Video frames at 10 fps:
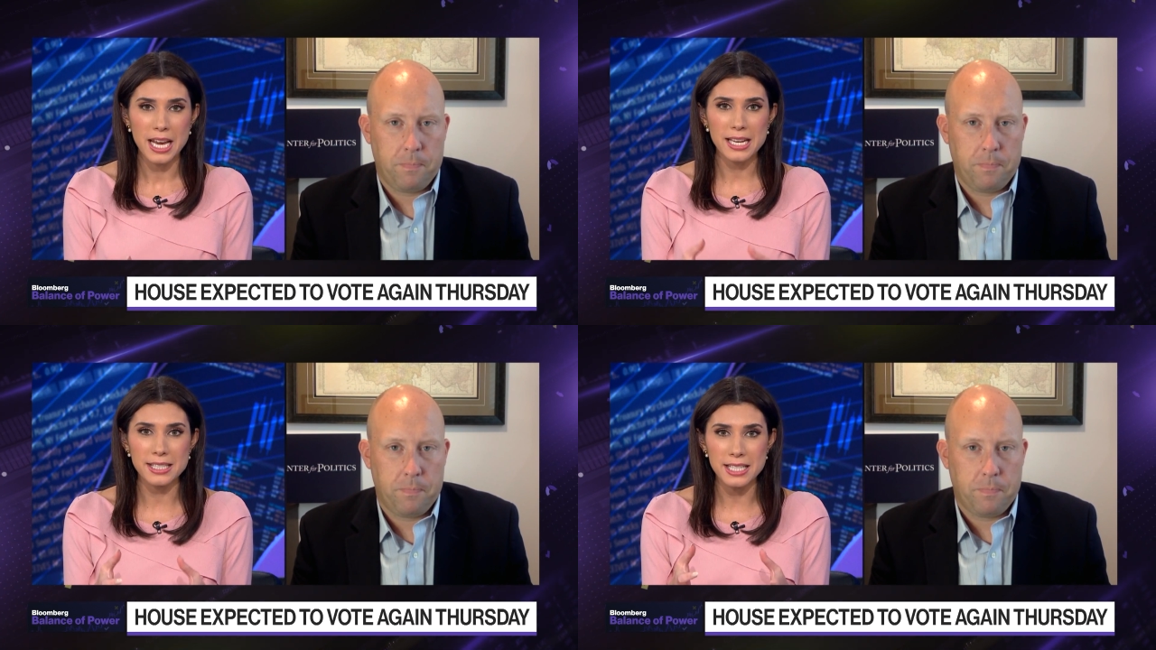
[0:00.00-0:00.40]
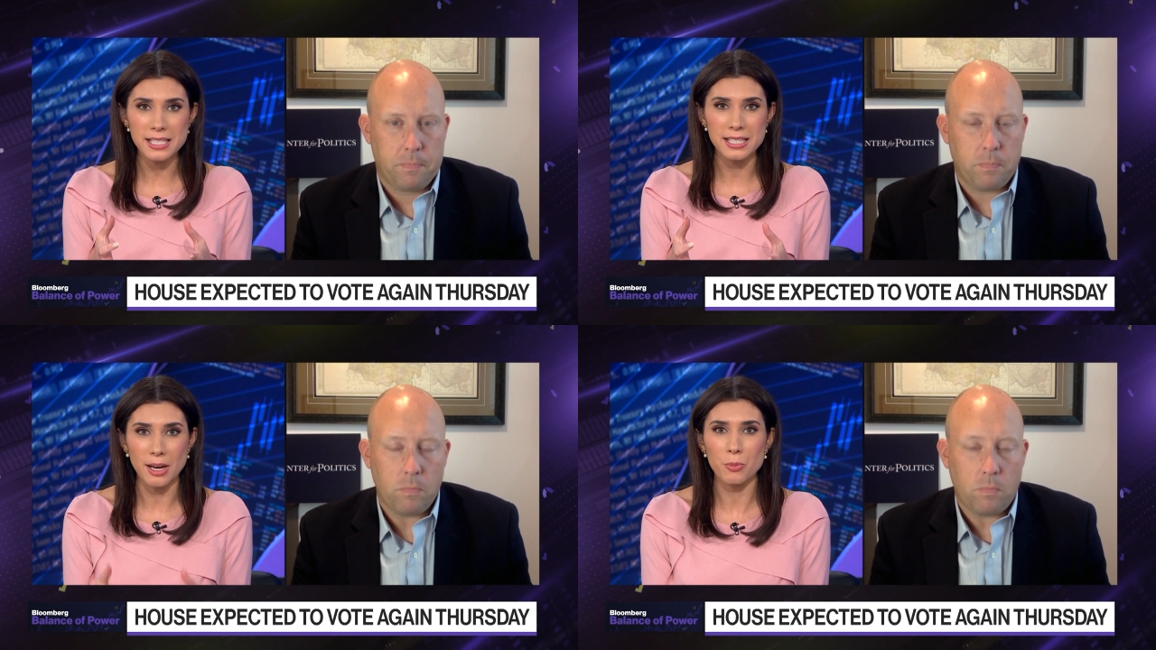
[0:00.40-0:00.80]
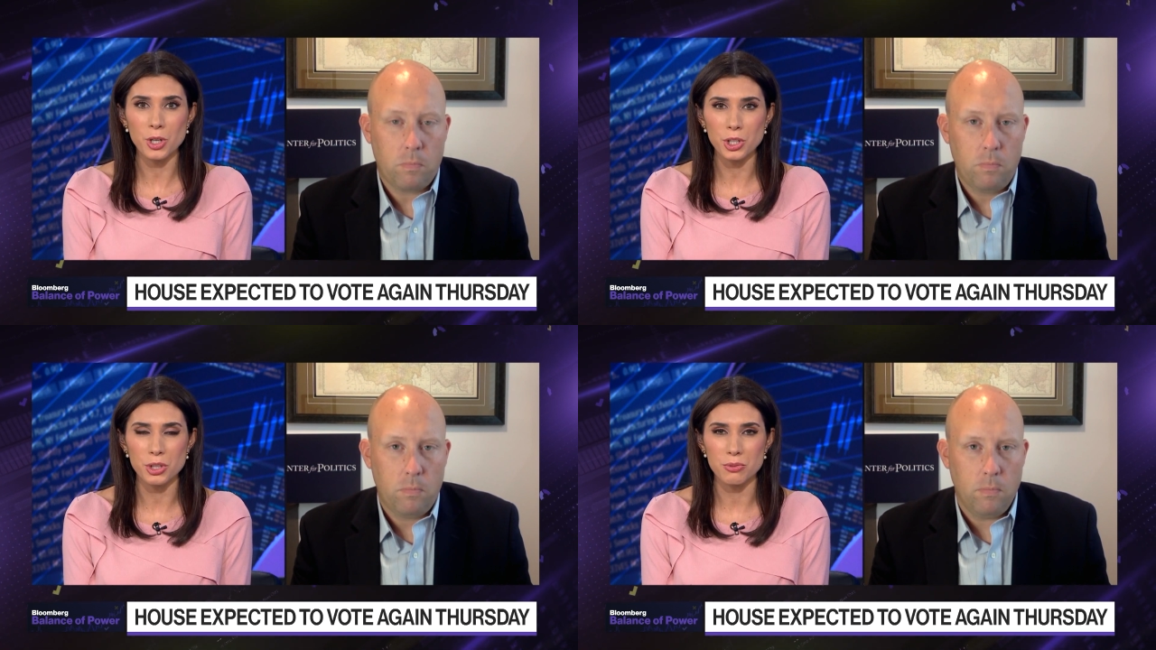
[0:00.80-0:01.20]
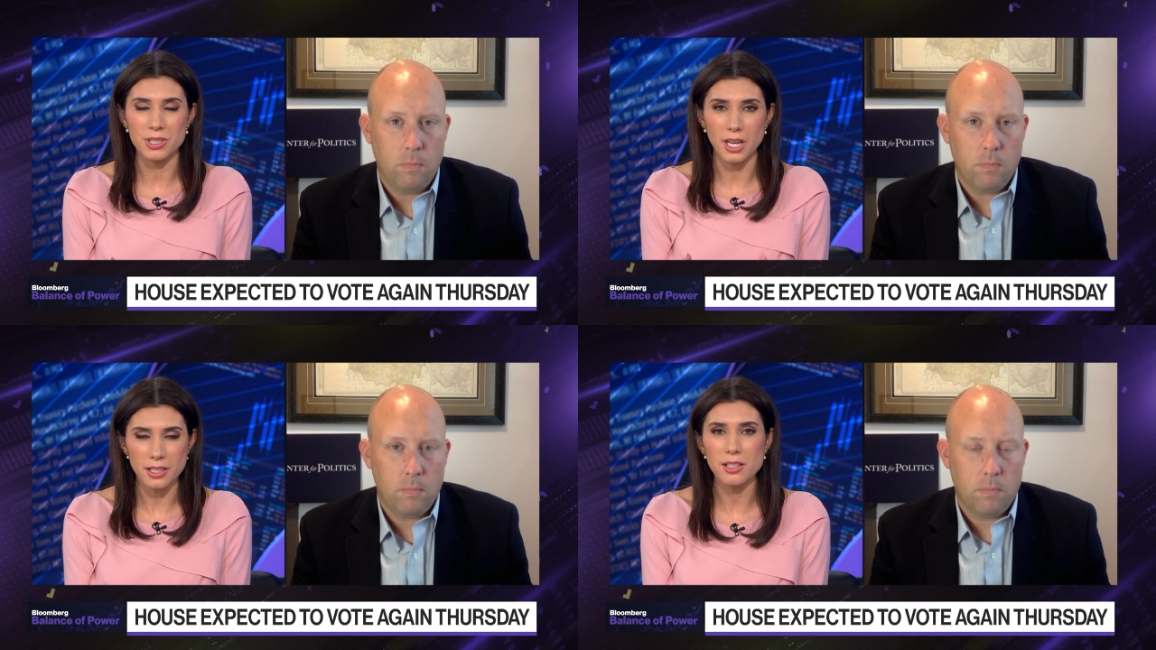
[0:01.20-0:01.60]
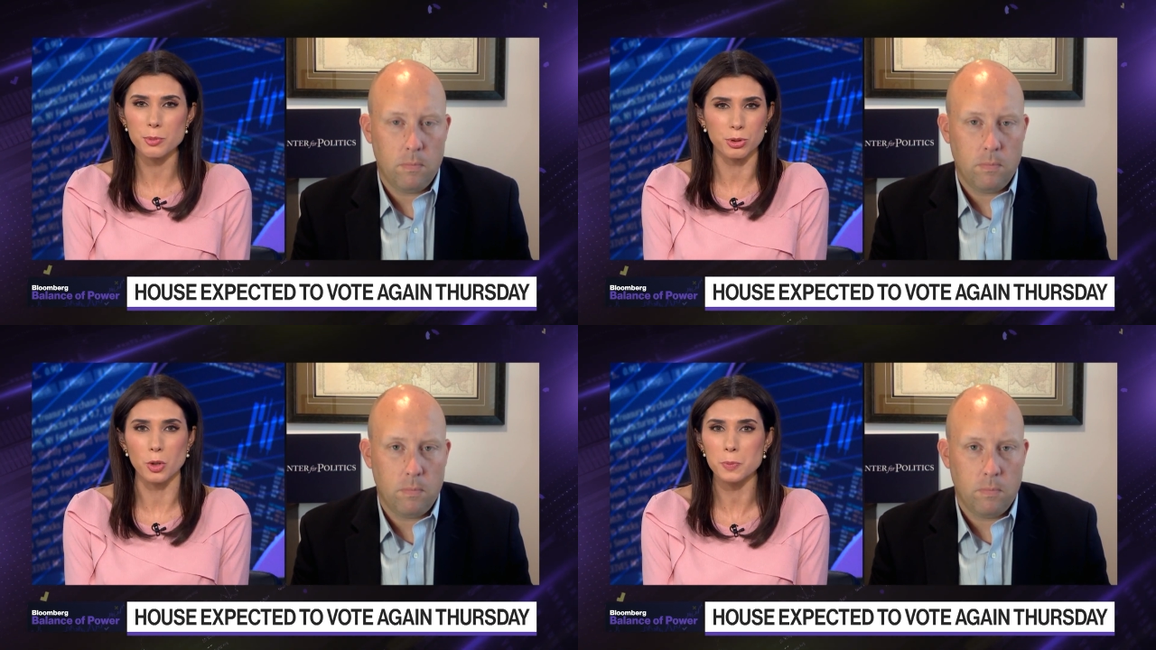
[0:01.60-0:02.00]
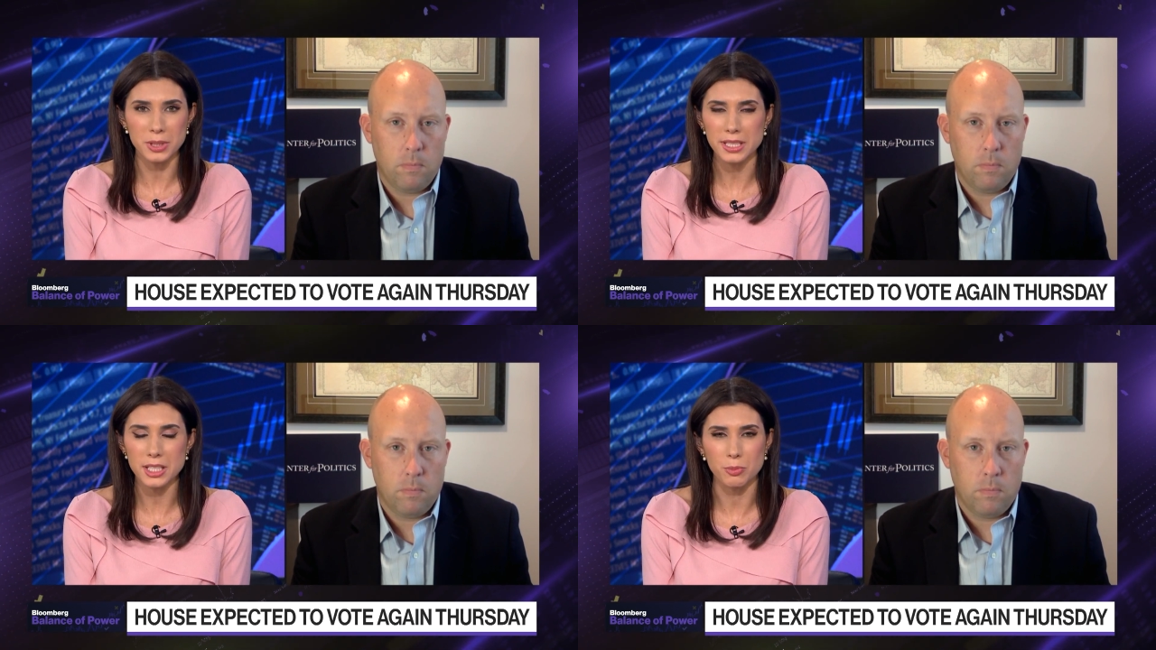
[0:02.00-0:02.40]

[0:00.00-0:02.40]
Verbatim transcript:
Speaker 1: Is this someone who does appropriately